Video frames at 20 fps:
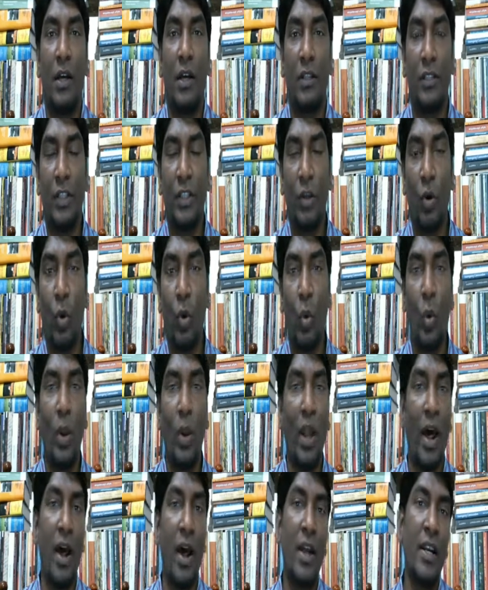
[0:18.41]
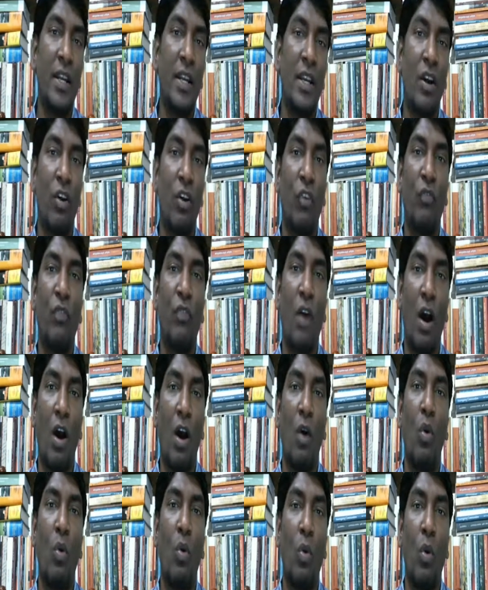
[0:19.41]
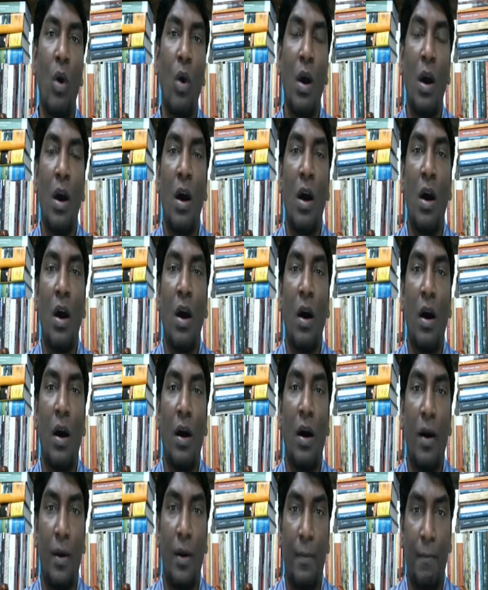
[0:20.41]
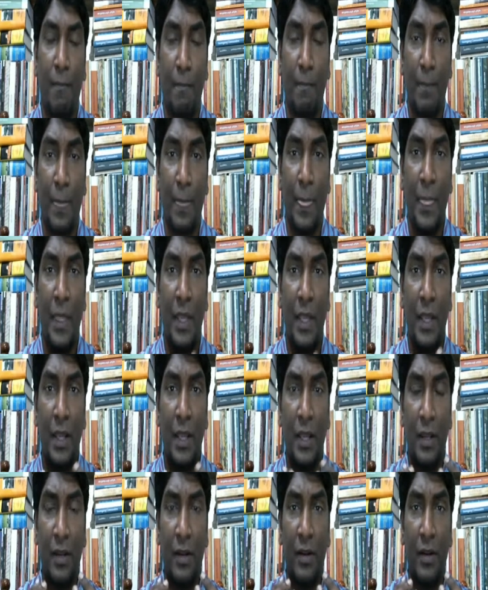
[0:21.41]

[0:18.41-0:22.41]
the whole idea of how uh, the